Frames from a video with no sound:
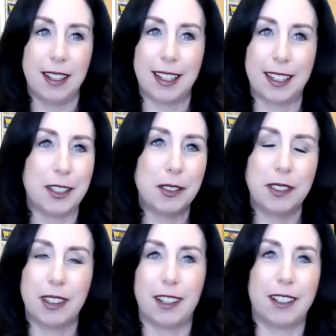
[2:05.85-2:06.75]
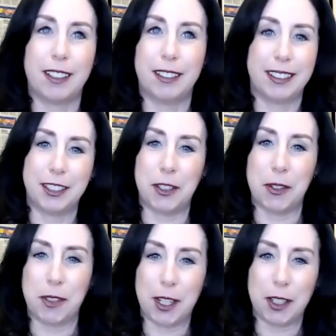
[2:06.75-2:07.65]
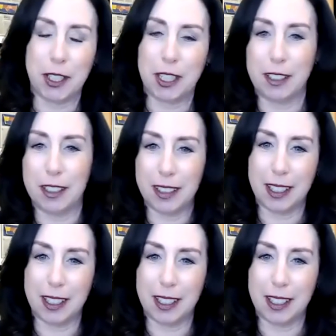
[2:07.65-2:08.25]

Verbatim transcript: you know, their junior year, year,